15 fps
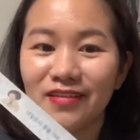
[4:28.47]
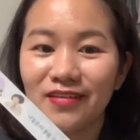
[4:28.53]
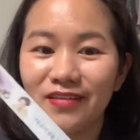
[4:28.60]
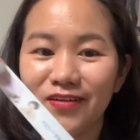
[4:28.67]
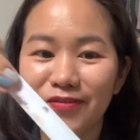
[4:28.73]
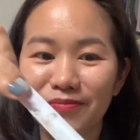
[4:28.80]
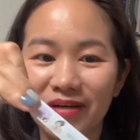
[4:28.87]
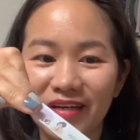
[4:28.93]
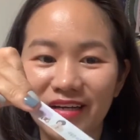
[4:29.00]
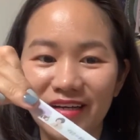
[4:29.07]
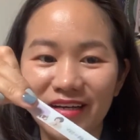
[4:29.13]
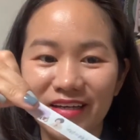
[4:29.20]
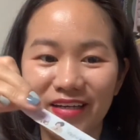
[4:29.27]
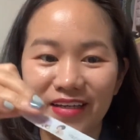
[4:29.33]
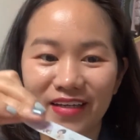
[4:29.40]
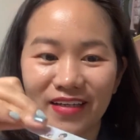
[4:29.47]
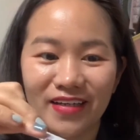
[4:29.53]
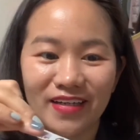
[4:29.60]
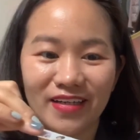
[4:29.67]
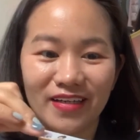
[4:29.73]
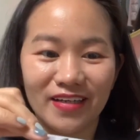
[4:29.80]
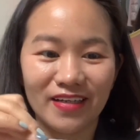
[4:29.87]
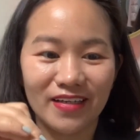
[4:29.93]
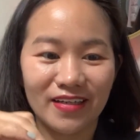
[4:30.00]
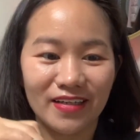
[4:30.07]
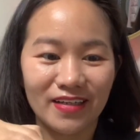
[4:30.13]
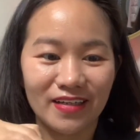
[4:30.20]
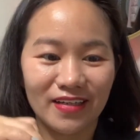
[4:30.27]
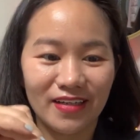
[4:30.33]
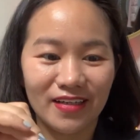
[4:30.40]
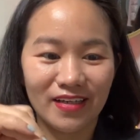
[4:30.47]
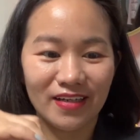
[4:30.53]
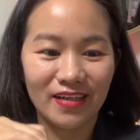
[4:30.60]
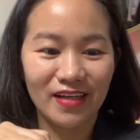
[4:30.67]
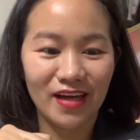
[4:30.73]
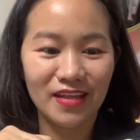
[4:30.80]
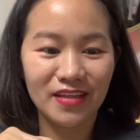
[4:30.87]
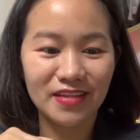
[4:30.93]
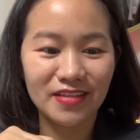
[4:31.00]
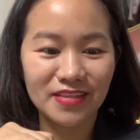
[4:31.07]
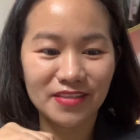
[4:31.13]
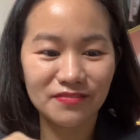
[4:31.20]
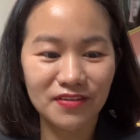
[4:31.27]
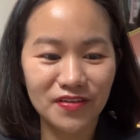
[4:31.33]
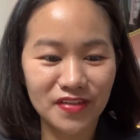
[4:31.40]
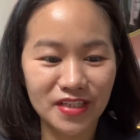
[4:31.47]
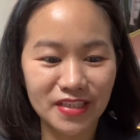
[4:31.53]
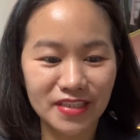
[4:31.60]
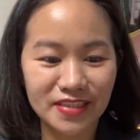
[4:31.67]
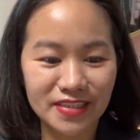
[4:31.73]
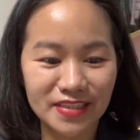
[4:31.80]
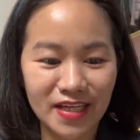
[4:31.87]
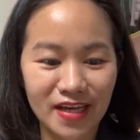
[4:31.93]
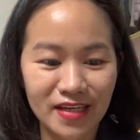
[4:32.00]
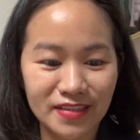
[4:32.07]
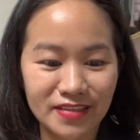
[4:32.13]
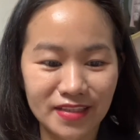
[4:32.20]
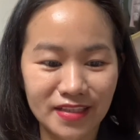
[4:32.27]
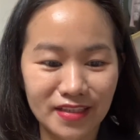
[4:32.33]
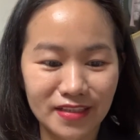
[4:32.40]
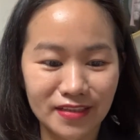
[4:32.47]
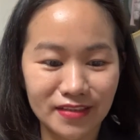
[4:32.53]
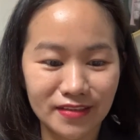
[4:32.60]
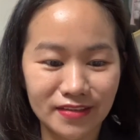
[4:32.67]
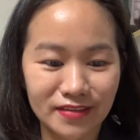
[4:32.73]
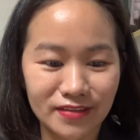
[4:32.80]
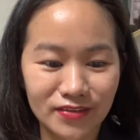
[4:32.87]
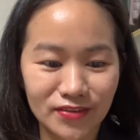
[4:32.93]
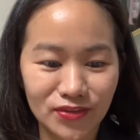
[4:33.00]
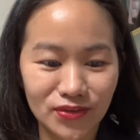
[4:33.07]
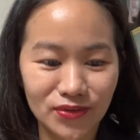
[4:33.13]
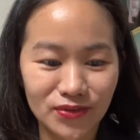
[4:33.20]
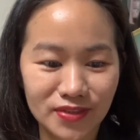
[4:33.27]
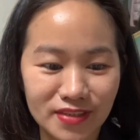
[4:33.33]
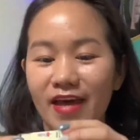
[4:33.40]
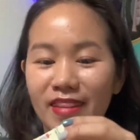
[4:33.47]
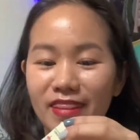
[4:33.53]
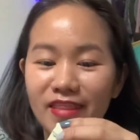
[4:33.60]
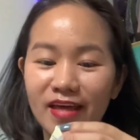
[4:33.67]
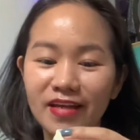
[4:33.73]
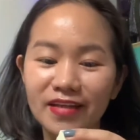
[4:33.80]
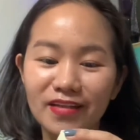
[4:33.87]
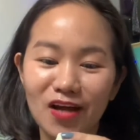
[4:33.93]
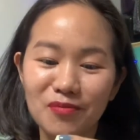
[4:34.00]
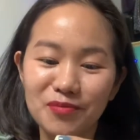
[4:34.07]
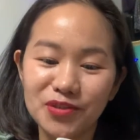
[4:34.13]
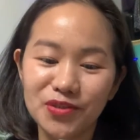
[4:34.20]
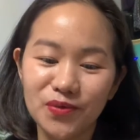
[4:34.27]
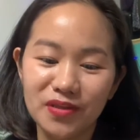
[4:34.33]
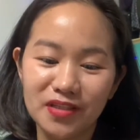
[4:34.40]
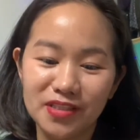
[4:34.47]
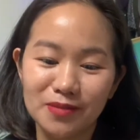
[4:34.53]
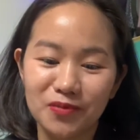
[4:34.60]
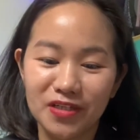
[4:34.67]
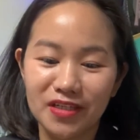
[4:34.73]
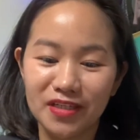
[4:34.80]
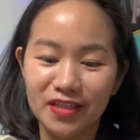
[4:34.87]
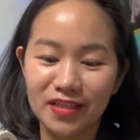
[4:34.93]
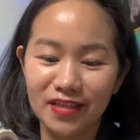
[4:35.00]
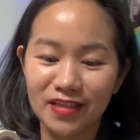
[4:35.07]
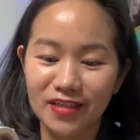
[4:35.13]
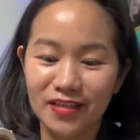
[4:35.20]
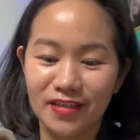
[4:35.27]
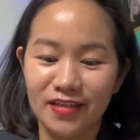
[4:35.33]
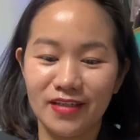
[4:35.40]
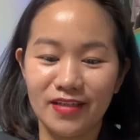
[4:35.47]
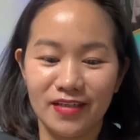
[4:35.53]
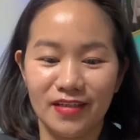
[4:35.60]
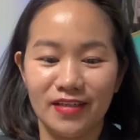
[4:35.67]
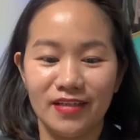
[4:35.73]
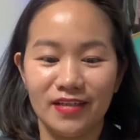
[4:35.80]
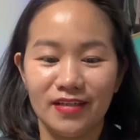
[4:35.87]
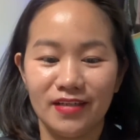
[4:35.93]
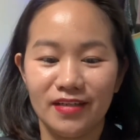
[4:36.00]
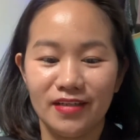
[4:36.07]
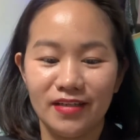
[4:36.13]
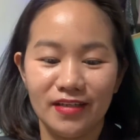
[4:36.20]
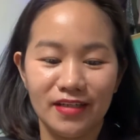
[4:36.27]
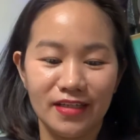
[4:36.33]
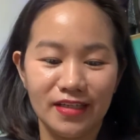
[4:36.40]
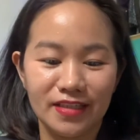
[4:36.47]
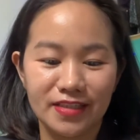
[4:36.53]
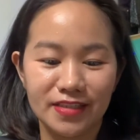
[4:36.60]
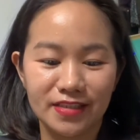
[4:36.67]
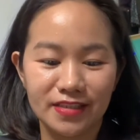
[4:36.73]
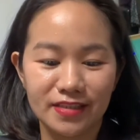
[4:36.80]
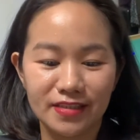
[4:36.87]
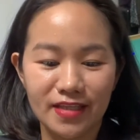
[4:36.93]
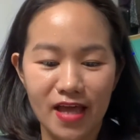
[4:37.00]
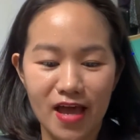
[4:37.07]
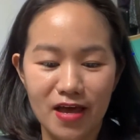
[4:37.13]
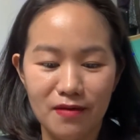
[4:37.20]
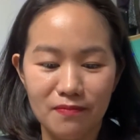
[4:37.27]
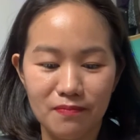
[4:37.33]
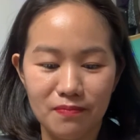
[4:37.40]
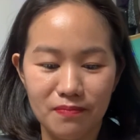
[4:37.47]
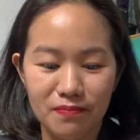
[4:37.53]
Oh my. I think this is very exciting to use. And then it comes with this pretty stamp.